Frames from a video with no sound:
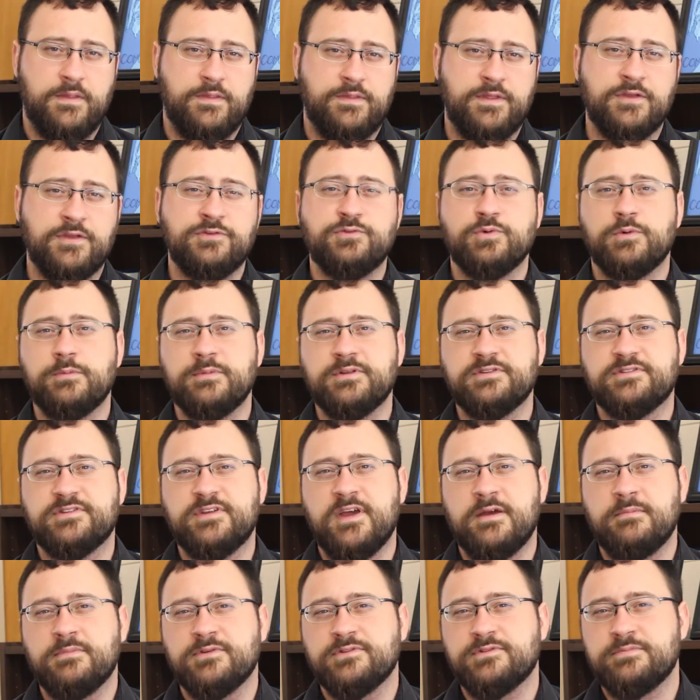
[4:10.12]
This woman's
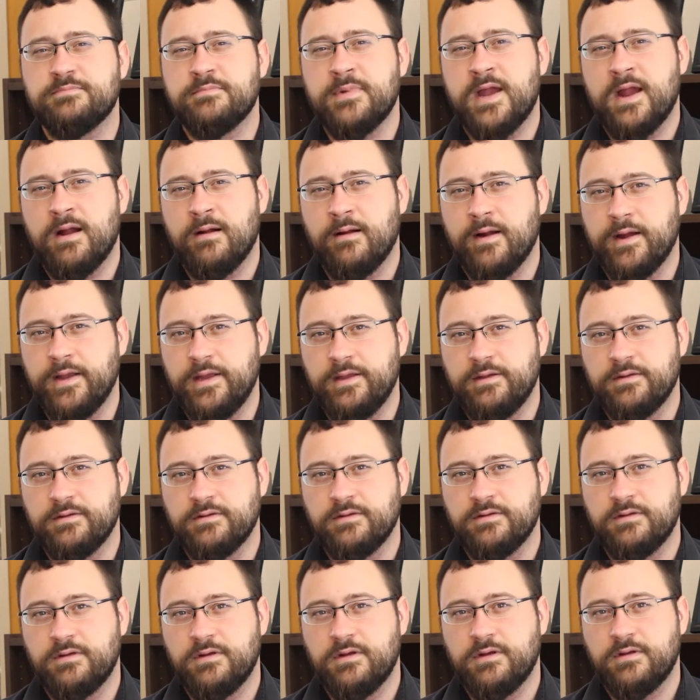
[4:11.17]
name is Mary.
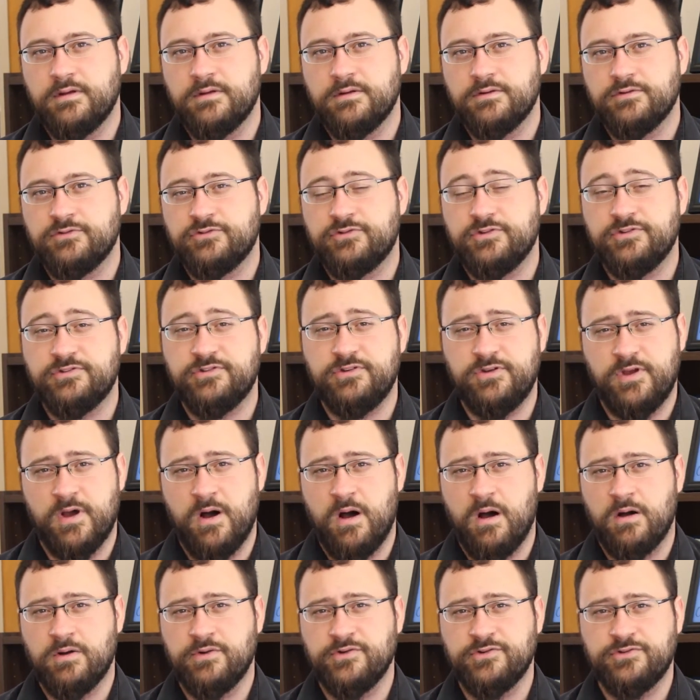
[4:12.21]
She's
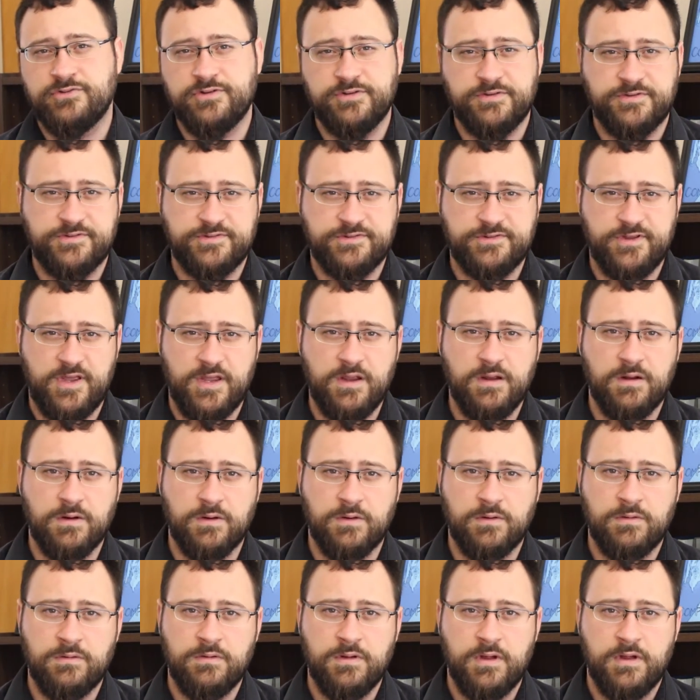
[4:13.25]
young, she's
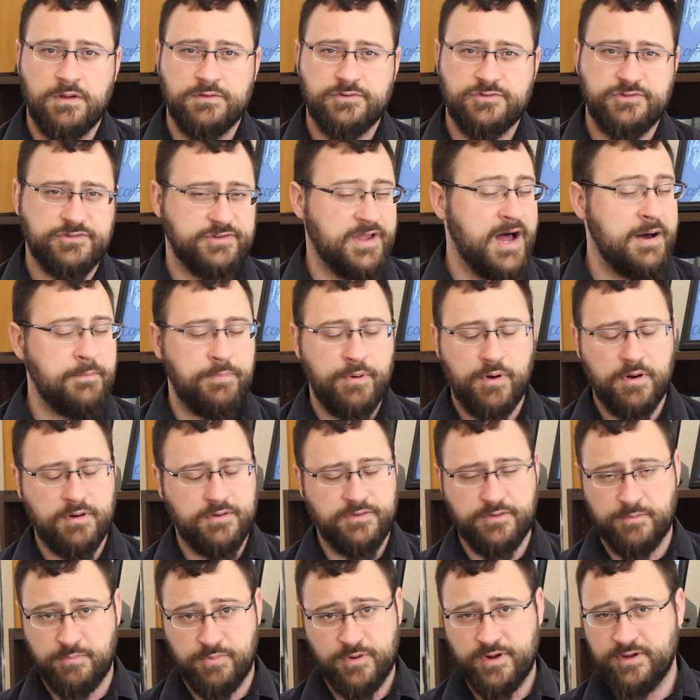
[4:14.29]
single, she's not part of
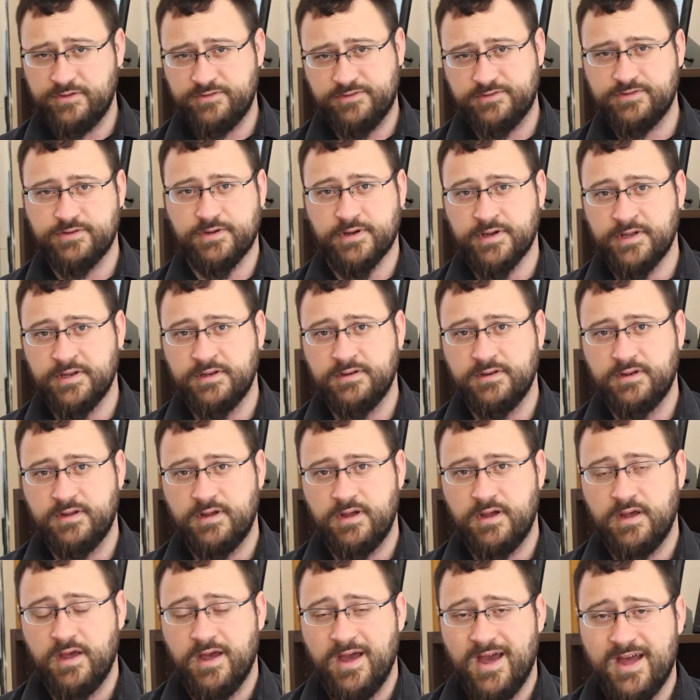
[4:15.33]
the priesthood,
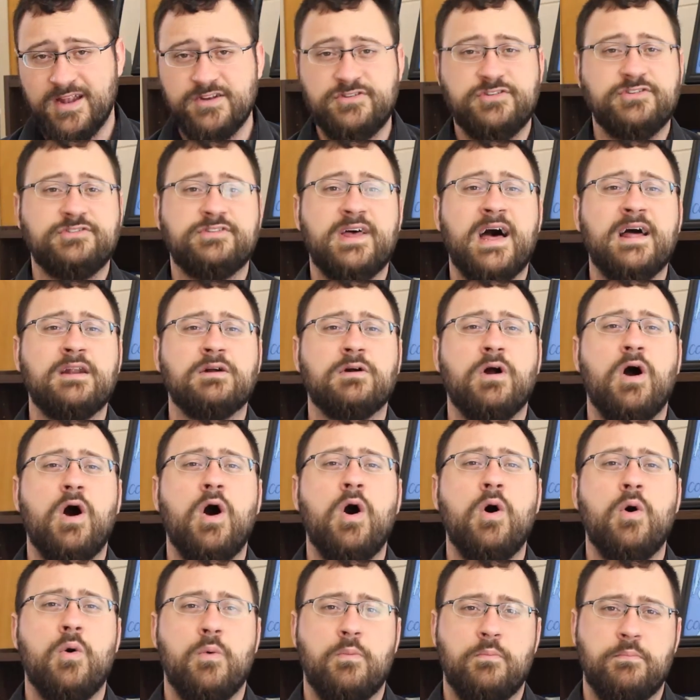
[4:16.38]
and she's at her
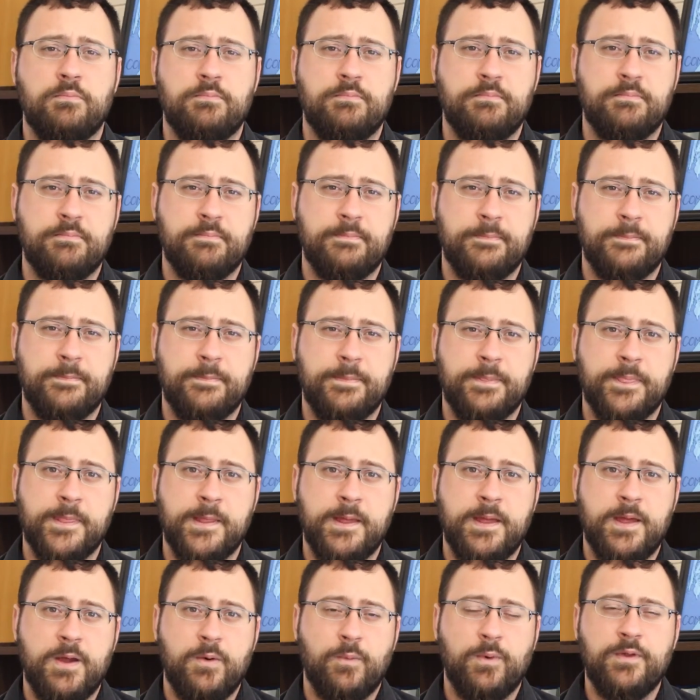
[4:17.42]
home.
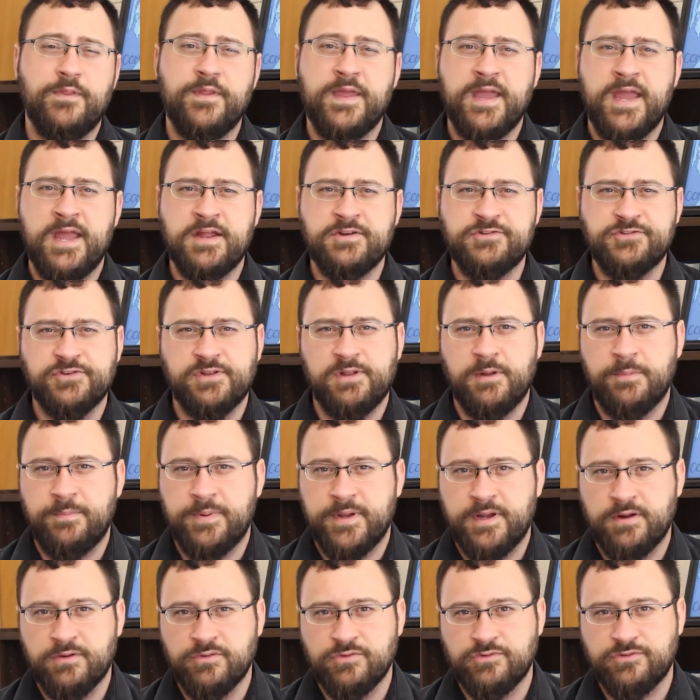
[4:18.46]
When the angel
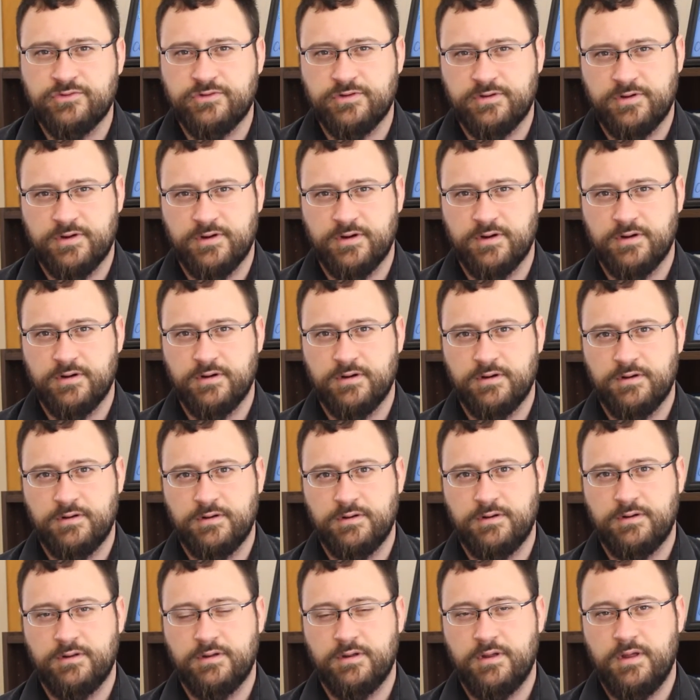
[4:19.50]
appears to her
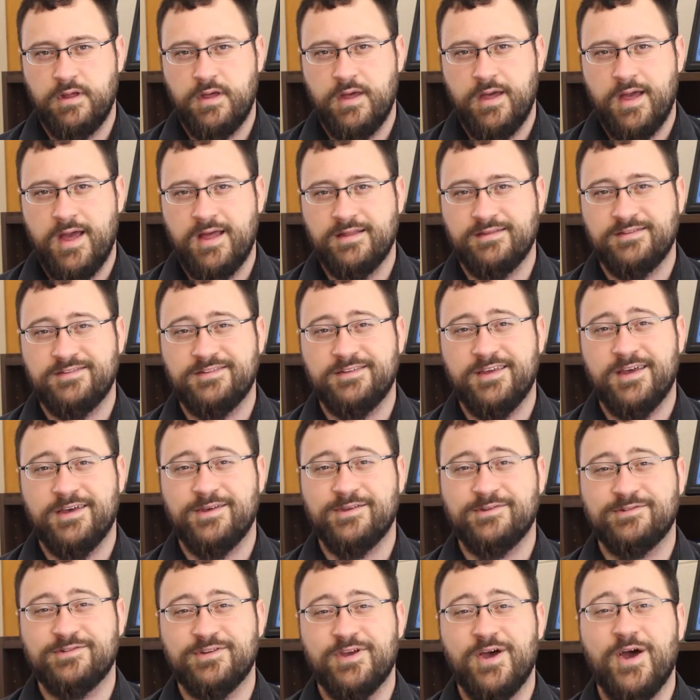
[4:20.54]
and
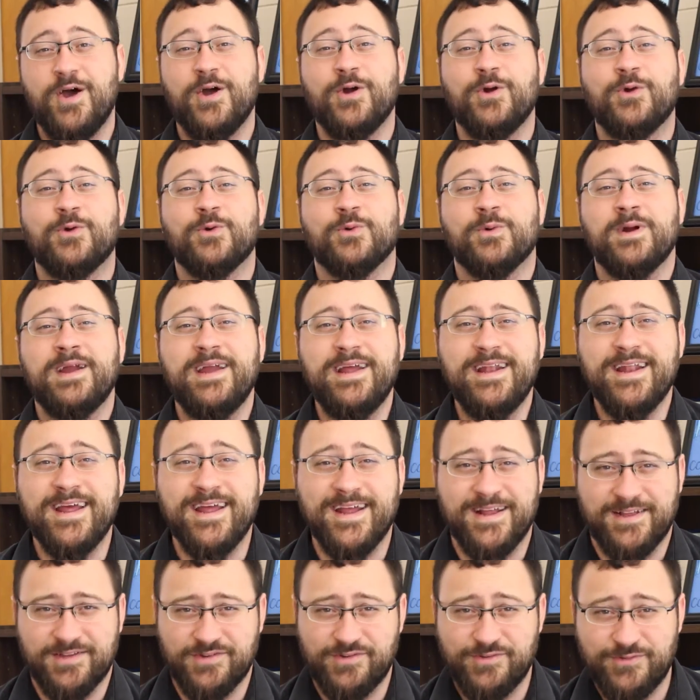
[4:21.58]
says,
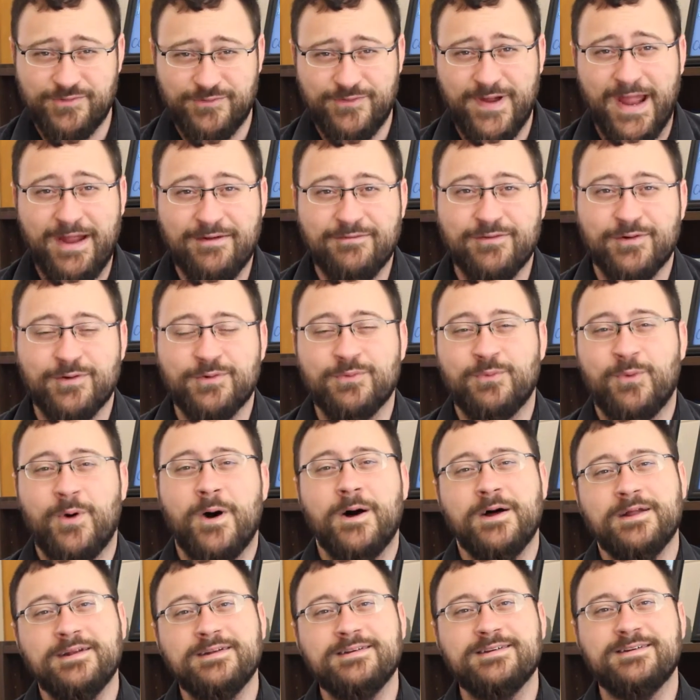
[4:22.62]
greetings, favored
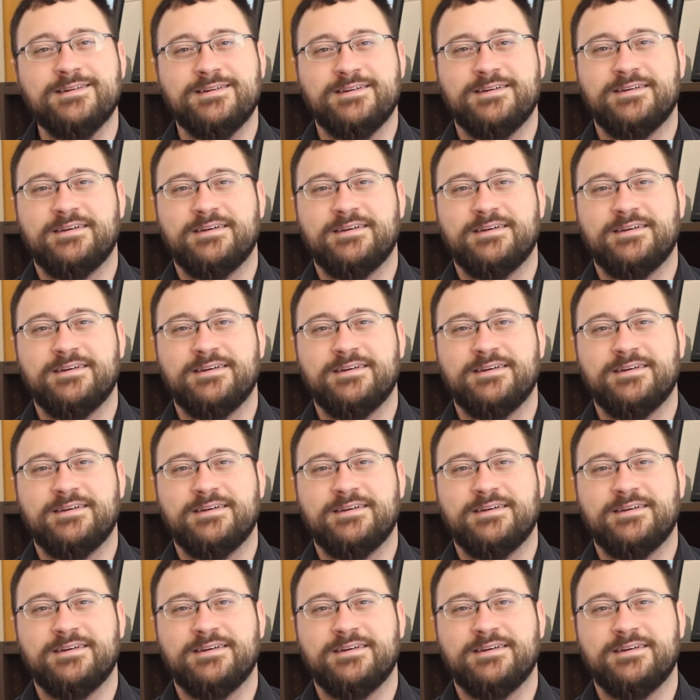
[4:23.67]
one,